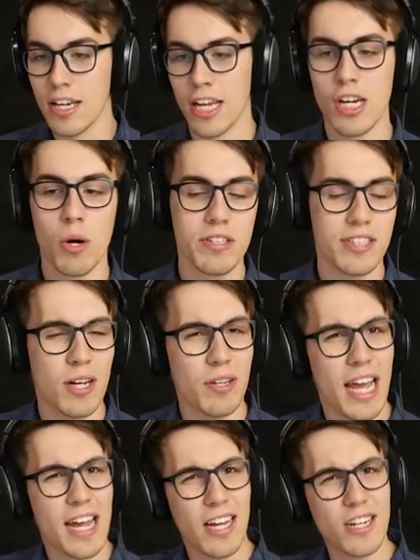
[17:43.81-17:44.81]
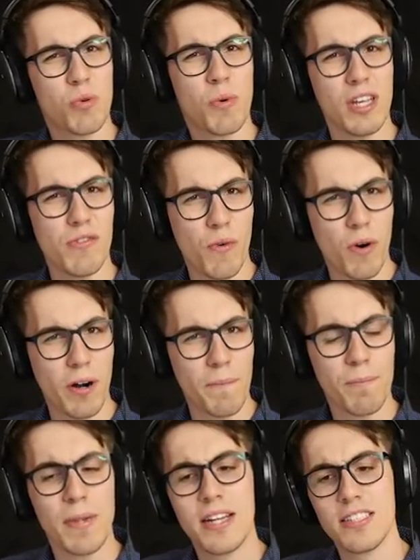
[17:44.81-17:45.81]
Now, you notice they only had like 24
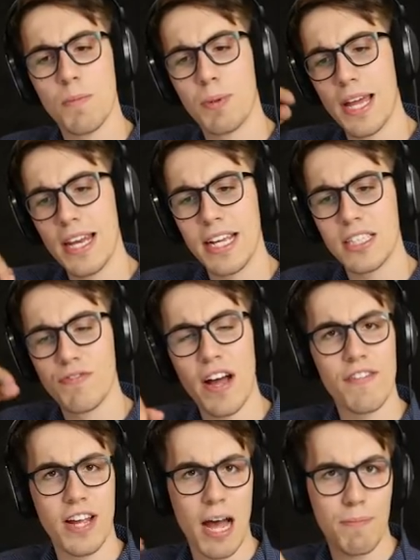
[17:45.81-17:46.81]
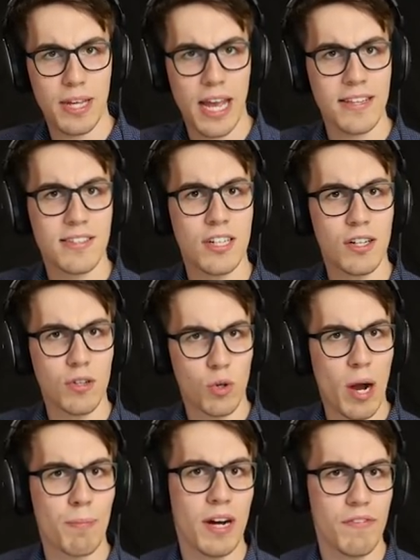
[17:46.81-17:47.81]
because they played against five copycats, and they'll
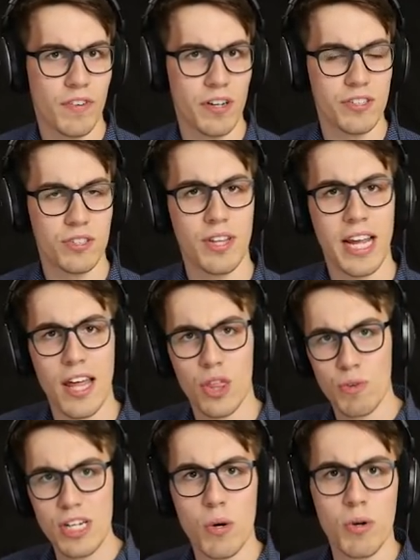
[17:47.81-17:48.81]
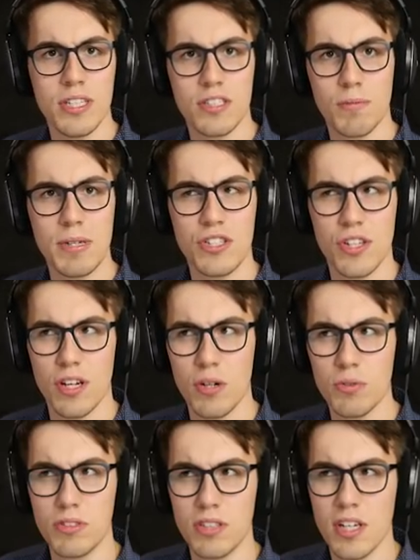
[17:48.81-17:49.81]
cooperate first, so they got three coins from each of
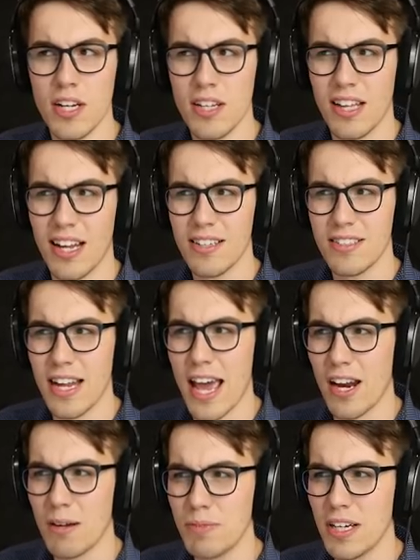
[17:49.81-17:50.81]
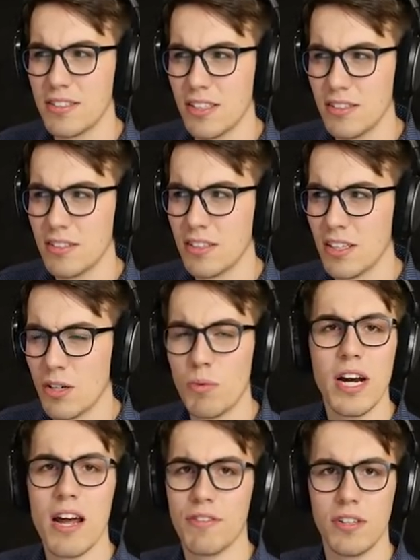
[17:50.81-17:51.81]
those. That doesn't add up, does it?
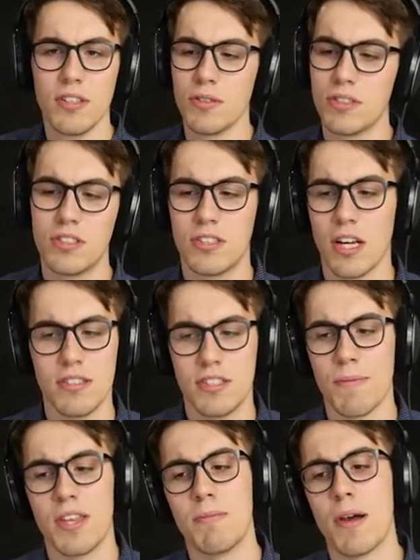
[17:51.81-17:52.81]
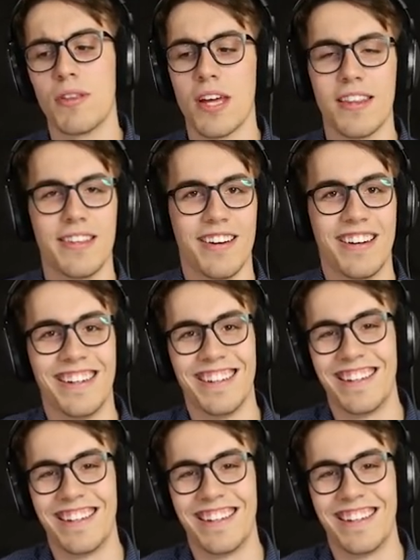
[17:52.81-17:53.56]
Whatever. There's so something about that there.